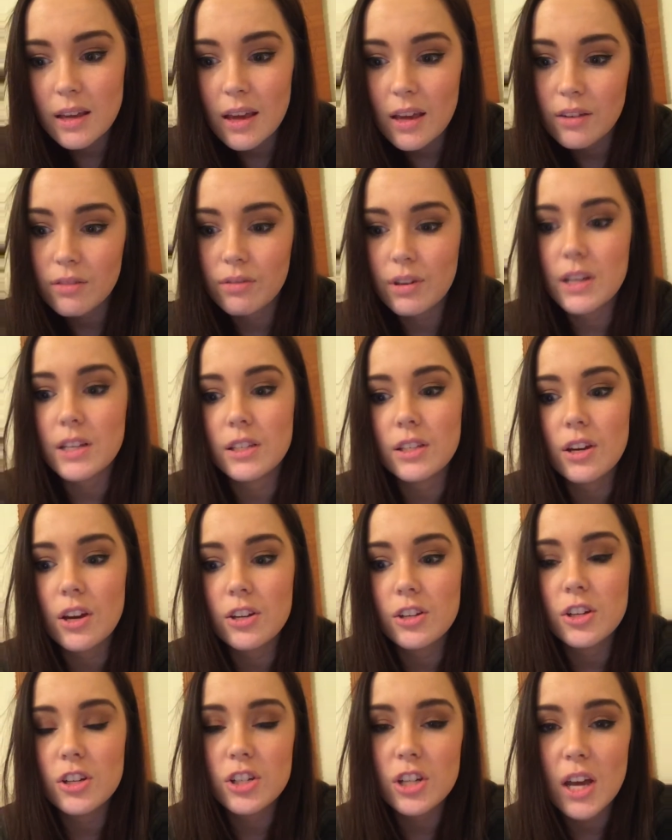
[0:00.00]
and
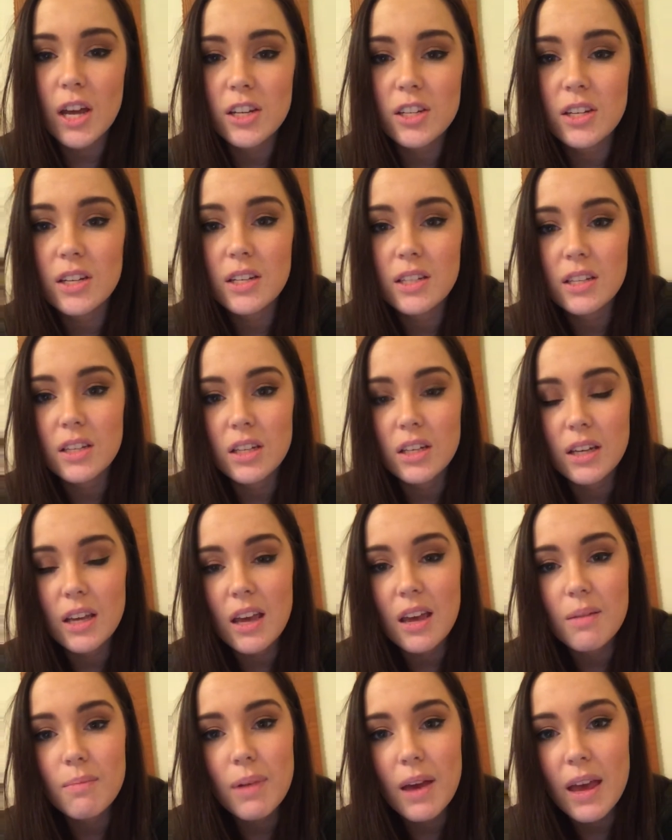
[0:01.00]
research and change it into
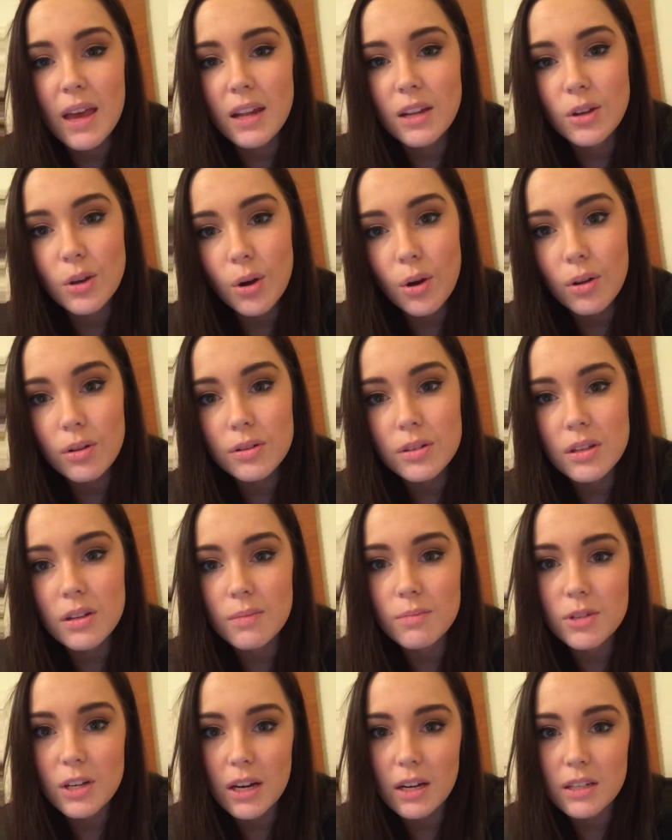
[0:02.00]
campaign goals and
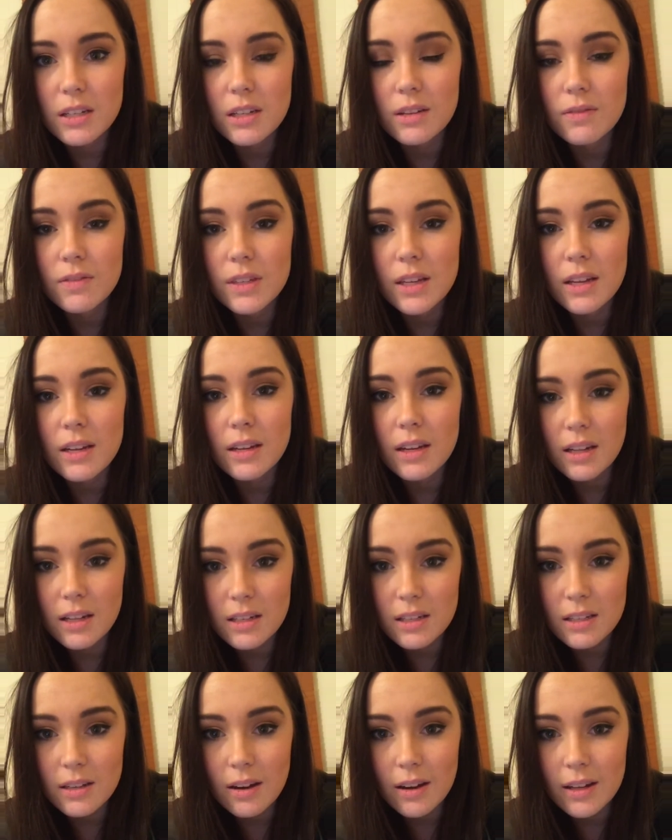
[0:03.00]
objectives and
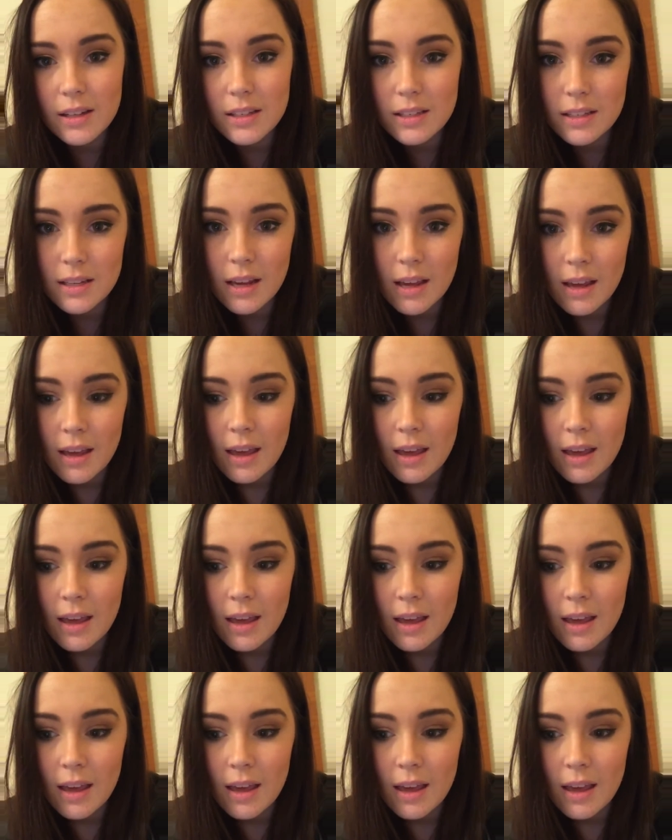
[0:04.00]
insights.